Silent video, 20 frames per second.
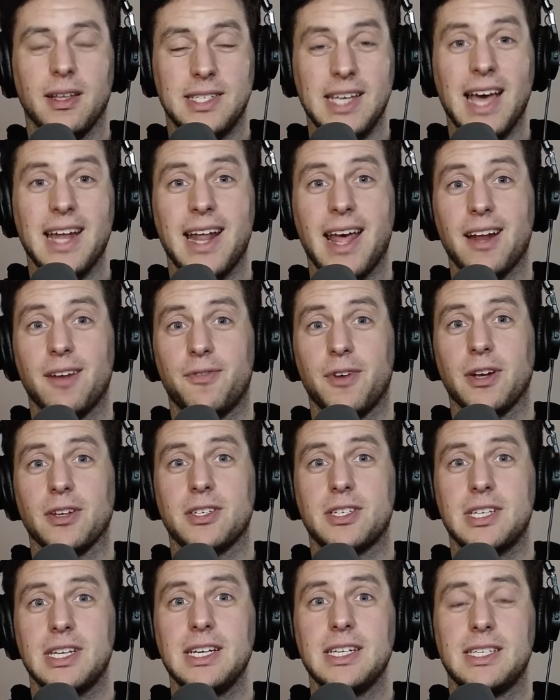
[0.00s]
10 NFL
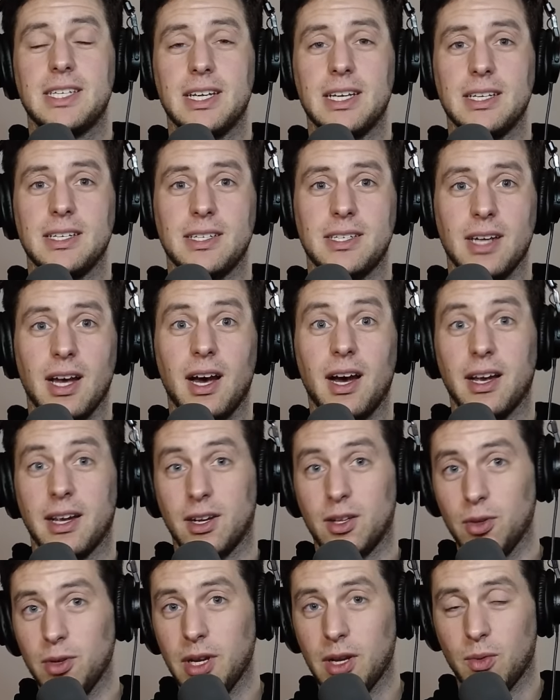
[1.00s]
seasons, uh,
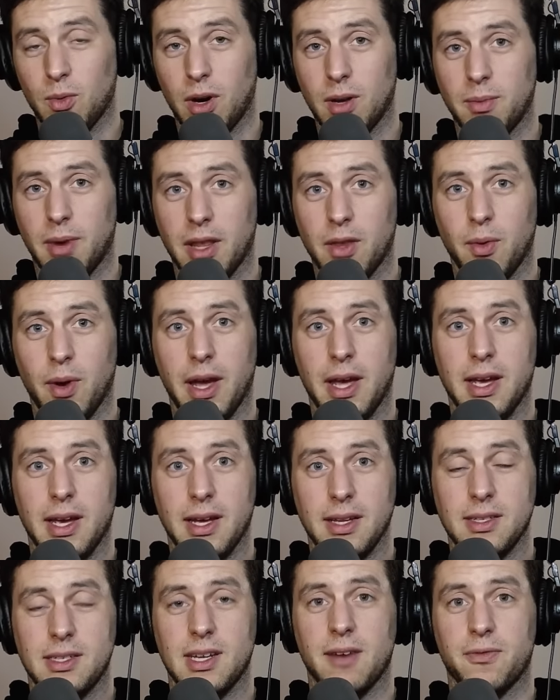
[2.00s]
including one, by the way,
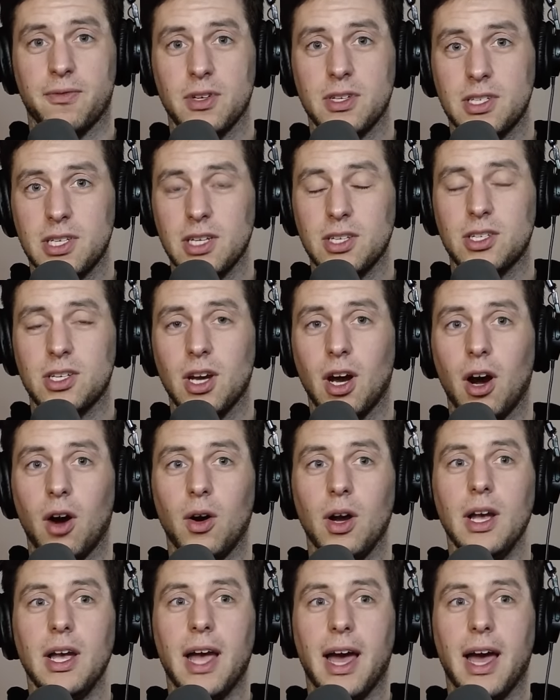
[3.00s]
in San Francisco,